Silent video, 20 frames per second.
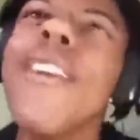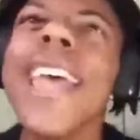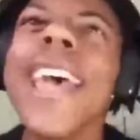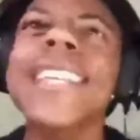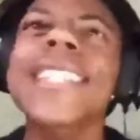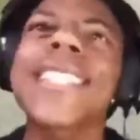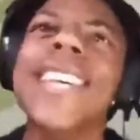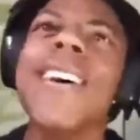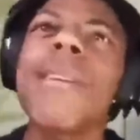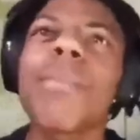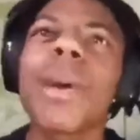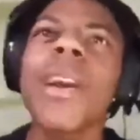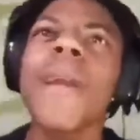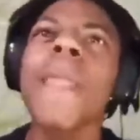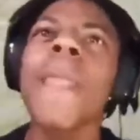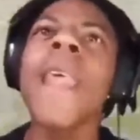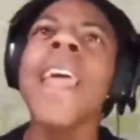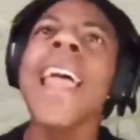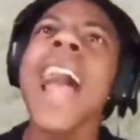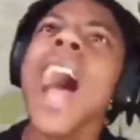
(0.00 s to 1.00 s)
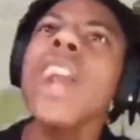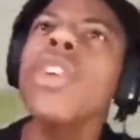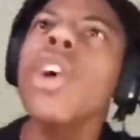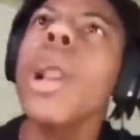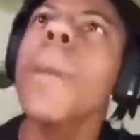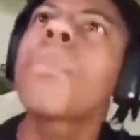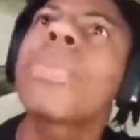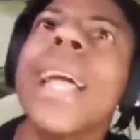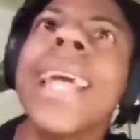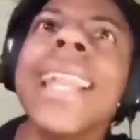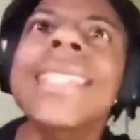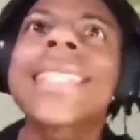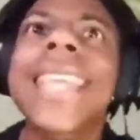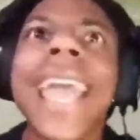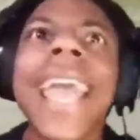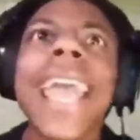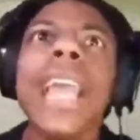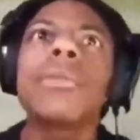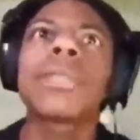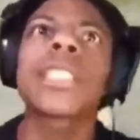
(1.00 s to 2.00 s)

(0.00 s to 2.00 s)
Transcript: ass up, bro. I'm gonna play this game.